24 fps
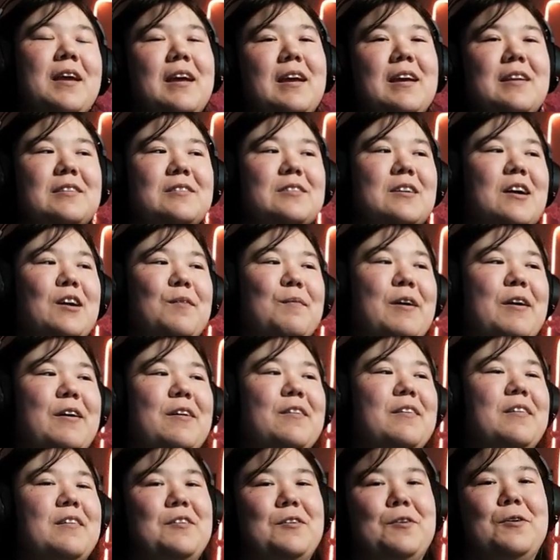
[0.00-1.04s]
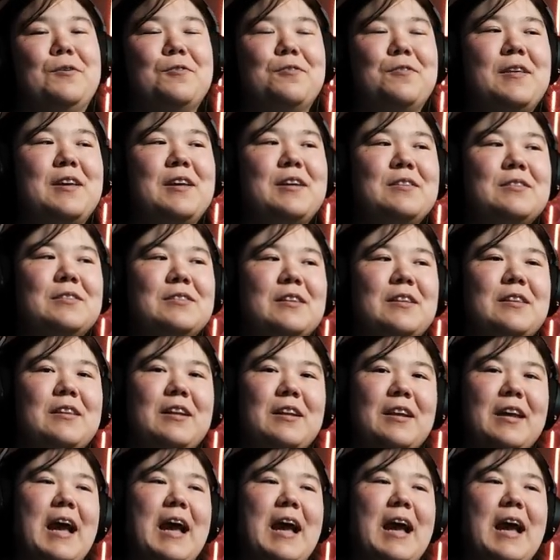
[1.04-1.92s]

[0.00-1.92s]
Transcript: and talk about her things, and then